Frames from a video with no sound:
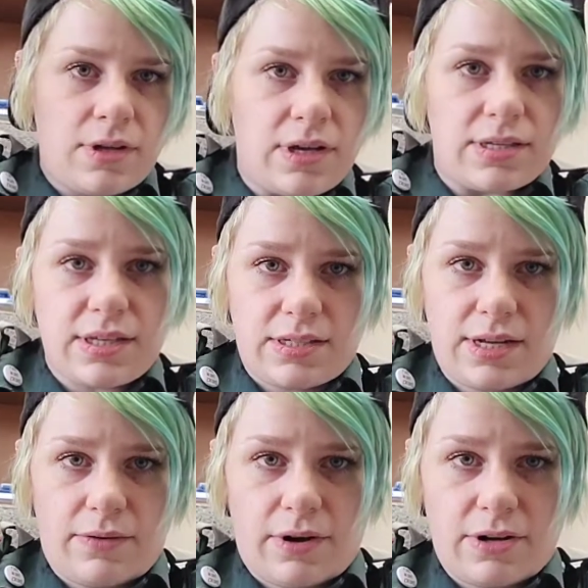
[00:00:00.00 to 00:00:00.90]
is I set
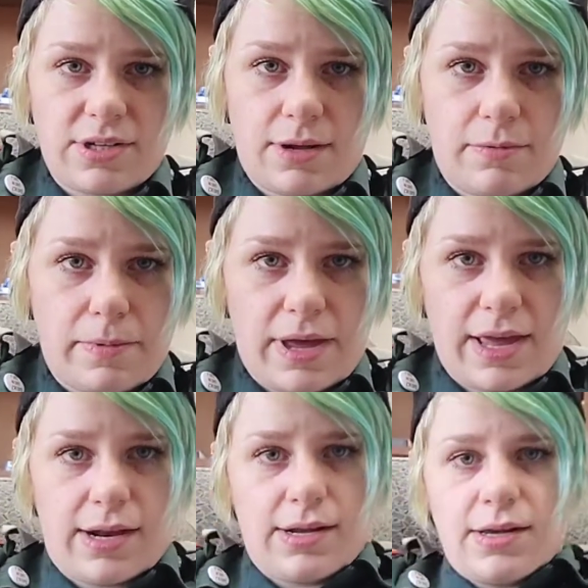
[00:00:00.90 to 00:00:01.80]
it right on top of my
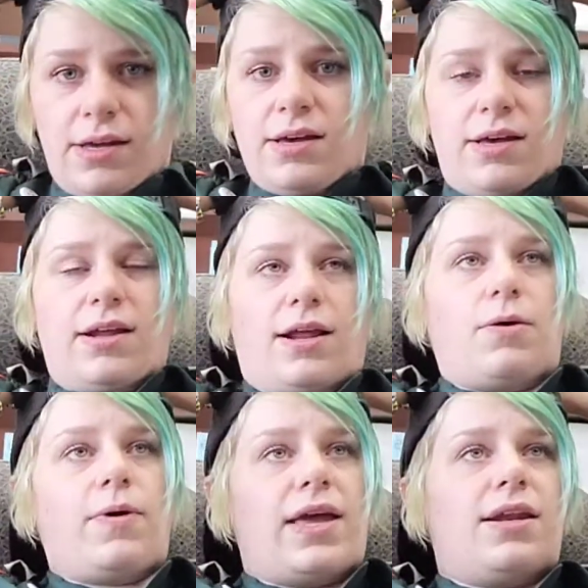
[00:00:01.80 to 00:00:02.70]
head and I
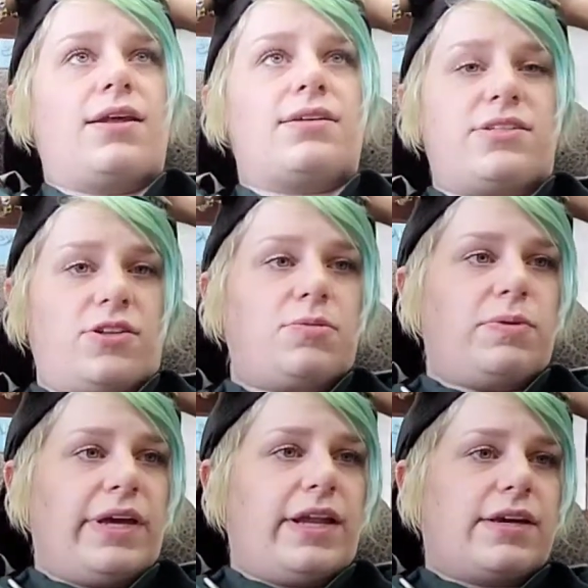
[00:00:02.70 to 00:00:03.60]
wait until the
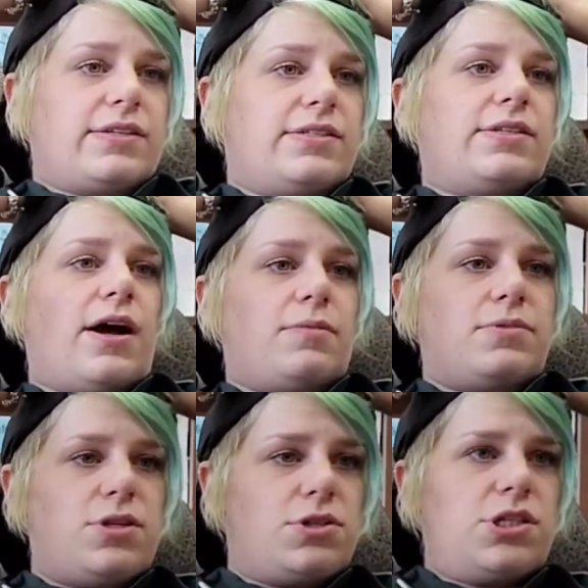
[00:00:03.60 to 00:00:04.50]
bleeding
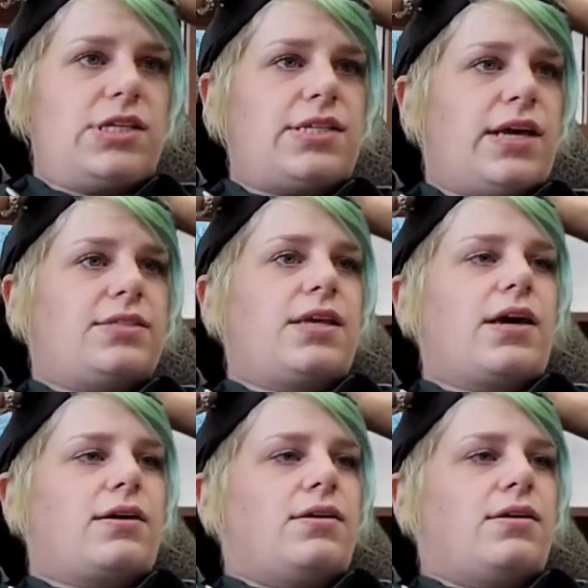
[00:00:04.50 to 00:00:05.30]
stops. Usually takes like